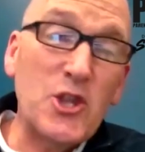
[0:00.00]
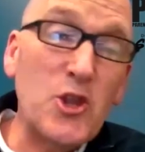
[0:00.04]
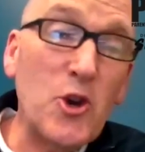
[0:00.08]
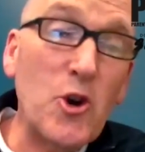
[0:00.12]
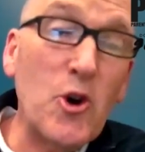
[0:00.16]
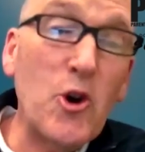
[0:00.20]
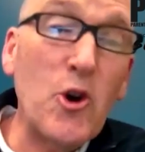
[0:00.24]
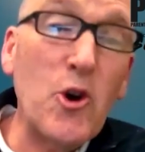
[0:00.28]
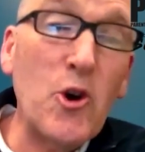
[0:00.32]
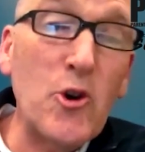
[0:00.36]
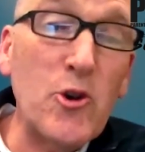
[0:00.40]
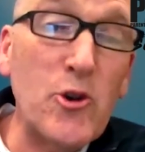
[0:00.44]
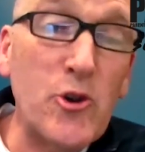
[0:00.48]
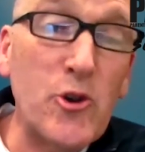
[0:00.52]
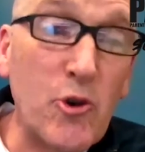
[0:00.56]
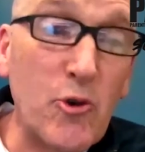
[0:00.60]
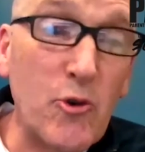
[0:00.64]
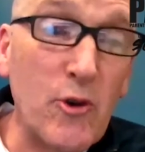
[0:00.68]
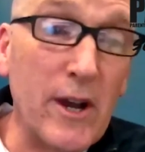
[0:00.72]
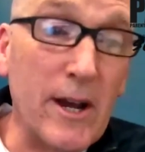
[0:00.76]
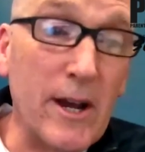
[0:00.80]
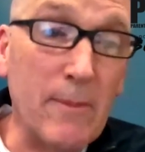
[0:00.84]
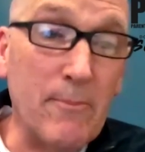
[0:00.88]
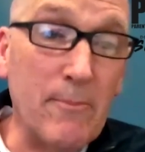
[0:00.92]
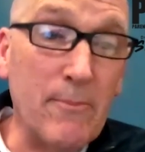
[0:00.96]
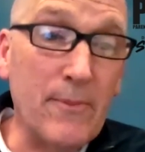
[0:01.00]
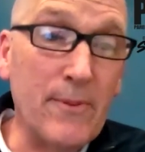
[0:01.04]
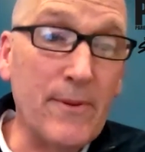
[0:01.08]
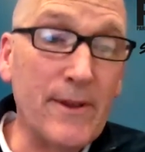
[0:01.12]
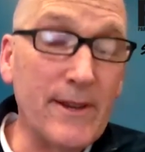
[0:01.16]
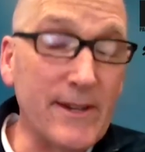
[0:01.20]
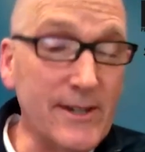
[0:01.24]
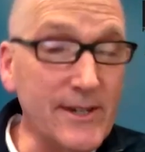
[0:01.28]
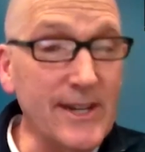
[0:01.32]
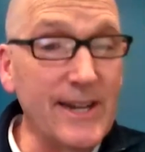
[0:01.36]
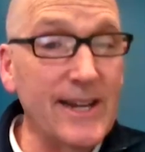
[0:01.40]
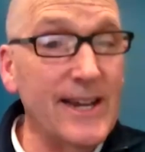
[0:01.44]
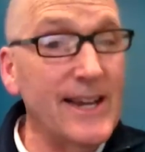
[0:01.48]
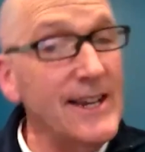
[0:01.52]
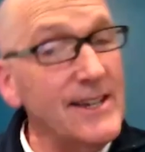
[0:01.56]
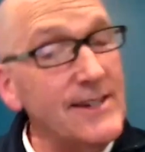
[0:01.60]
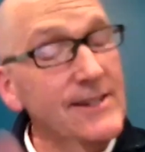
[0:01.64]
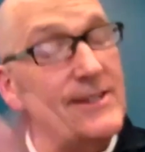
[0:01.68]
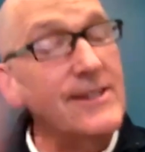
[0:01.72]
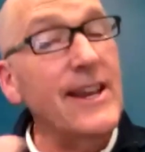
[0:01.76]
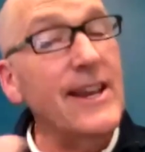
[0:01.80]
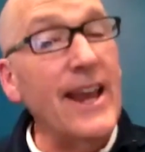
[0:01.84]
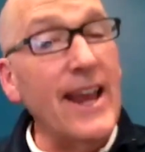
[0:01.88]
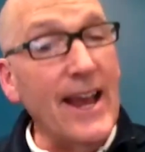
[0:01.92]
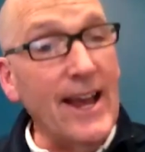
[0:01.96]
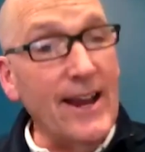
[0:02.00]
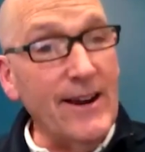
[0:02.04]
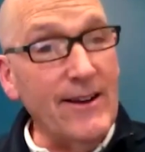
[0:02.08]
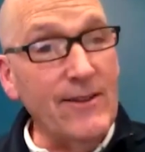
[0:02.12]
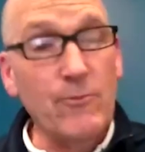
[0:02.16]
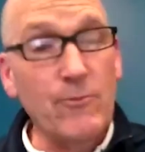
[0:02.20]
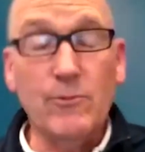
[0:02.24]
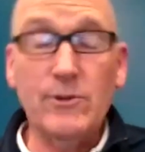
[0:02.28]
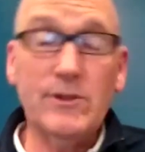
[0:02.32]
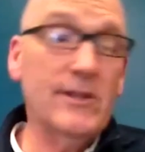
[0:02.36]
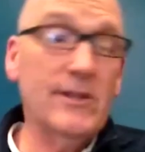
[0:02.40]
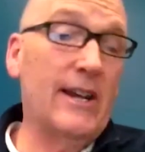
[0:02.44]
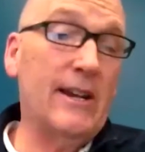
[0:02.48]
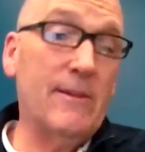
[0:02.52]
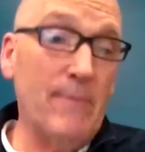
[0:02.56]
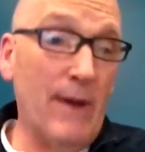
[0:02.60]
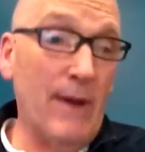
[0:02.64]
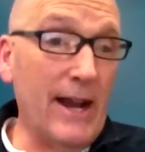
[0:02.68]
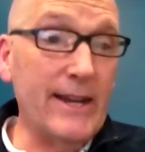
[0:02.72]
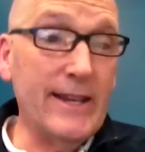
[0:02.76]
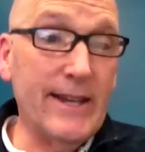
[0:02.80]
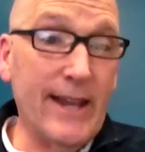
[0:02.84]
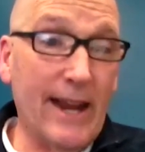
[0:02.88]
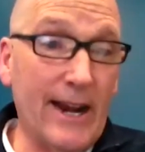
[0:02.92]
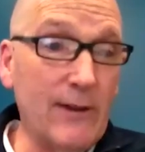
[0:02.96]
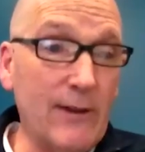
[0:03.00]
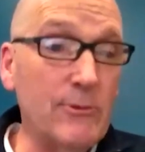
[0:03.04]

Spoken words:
third trip. You see, his dad was like my dad.